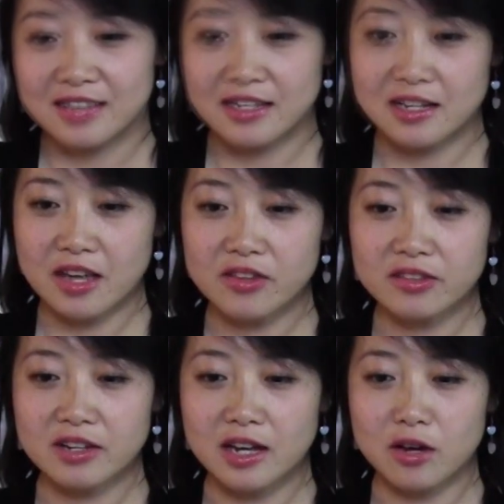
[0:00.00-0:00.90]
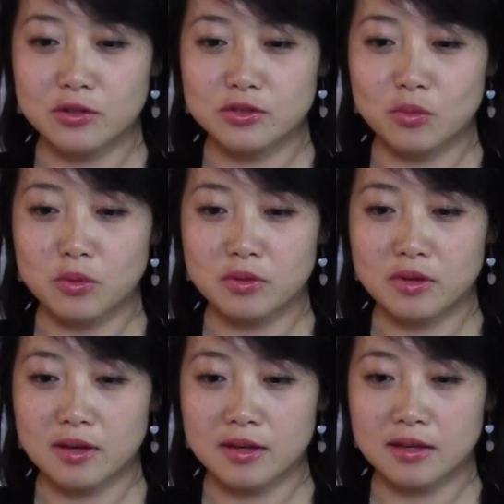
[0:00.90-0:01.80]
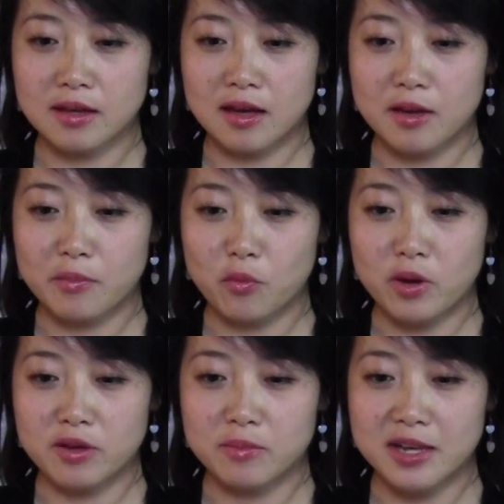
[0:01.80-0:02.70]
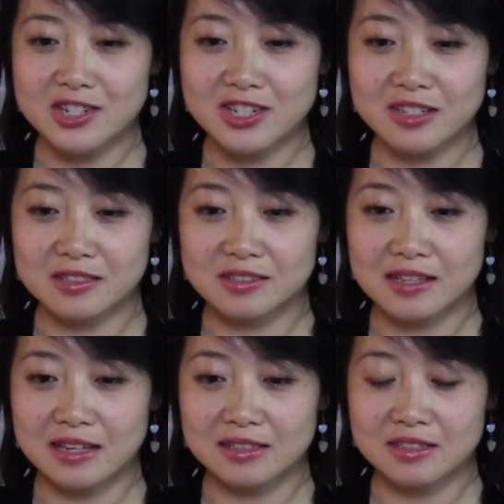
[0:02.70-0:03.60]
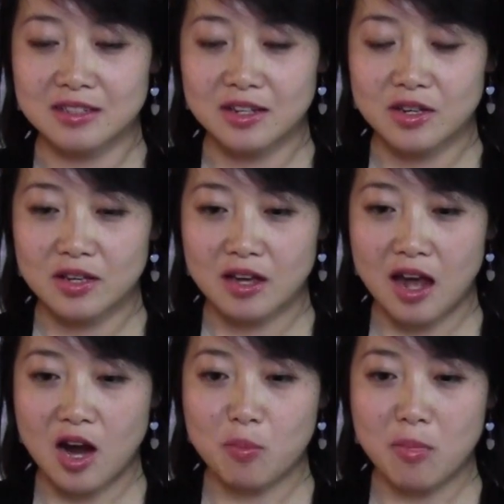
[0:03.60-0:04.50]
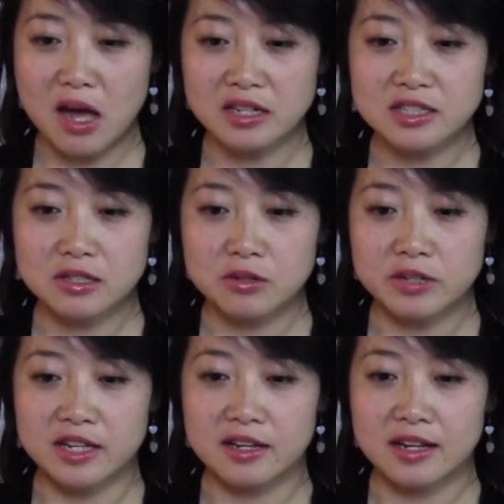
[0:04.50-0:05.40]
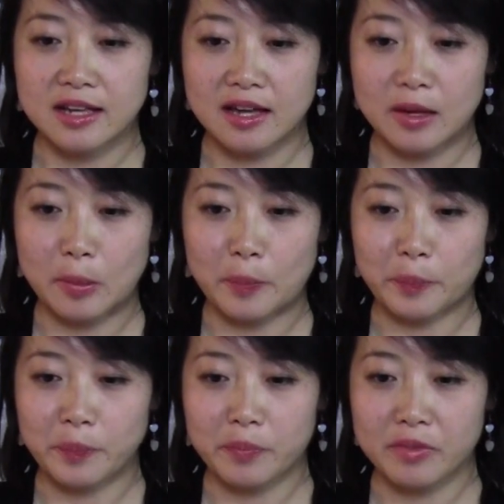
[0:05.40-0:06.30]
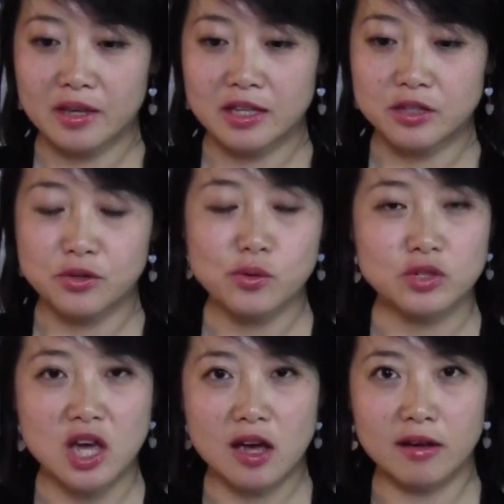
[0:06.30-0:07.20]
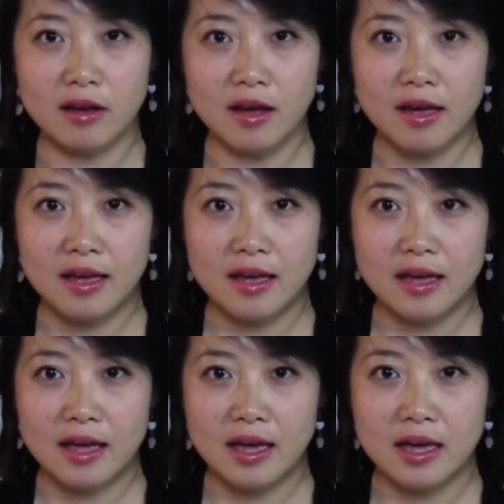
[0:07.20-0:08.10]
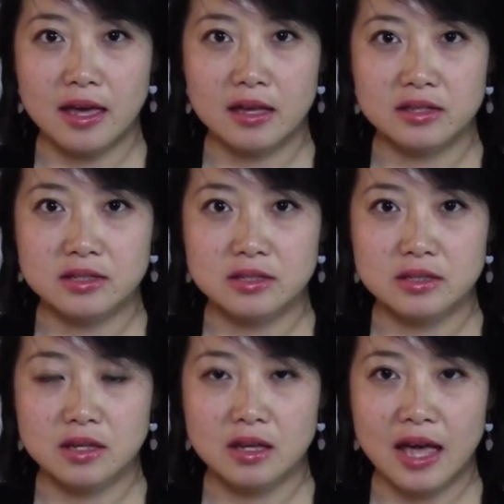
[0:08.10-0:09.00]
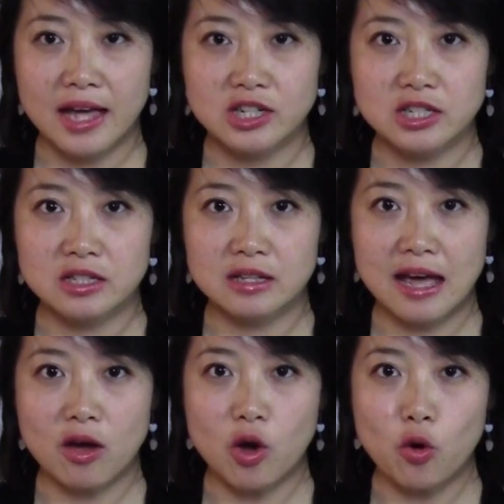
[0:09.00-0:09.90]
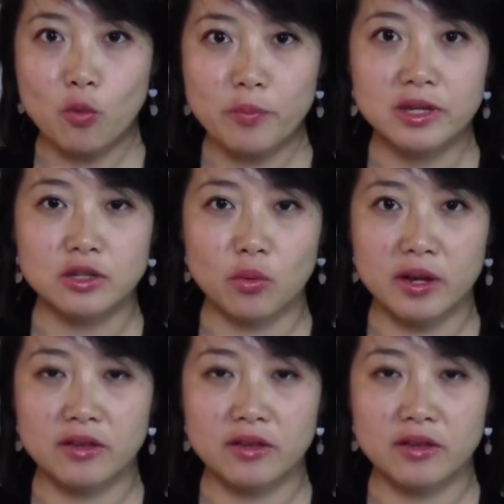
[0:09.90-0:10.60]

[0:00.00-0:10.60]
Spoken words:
And another thing I also want to mention is that our monastery in Utah is actually now open